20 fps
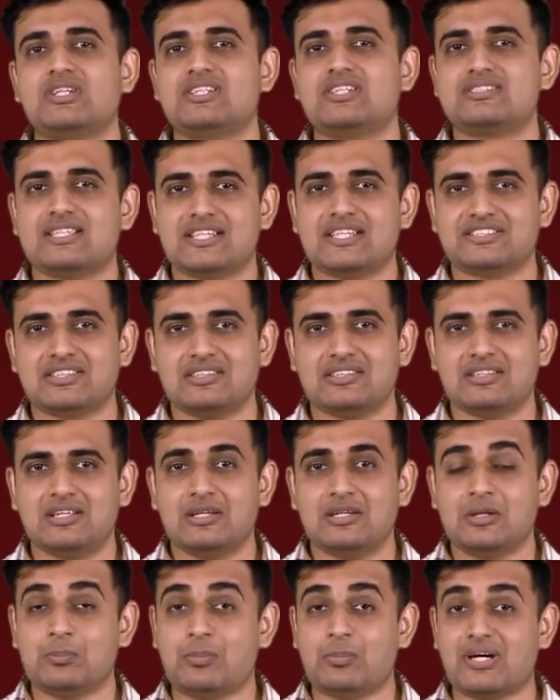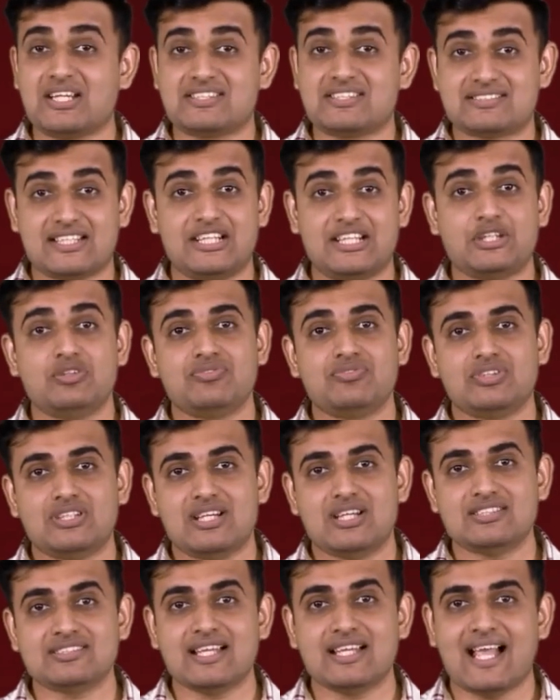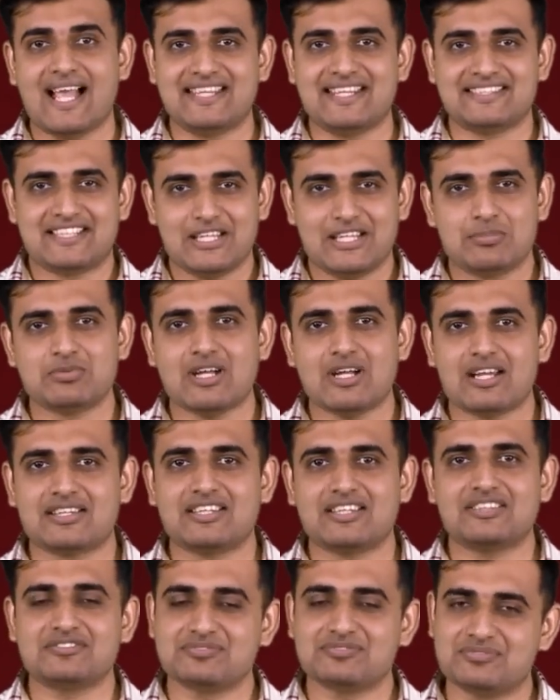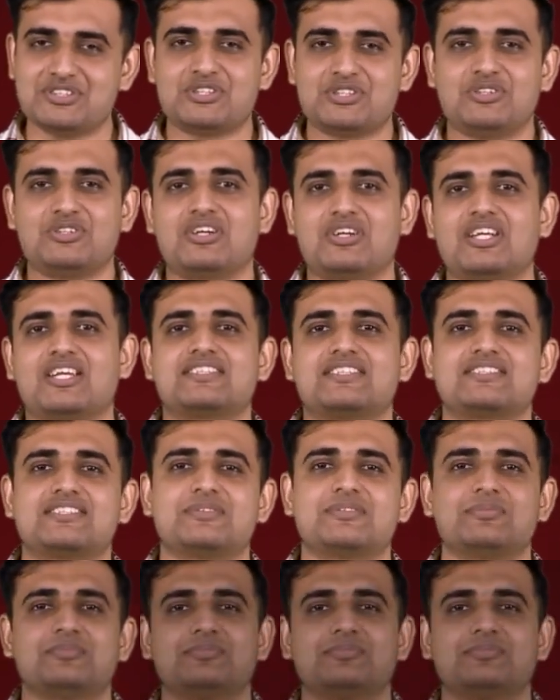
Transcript: the session, but stay tuned with us and keep learning with tutorials.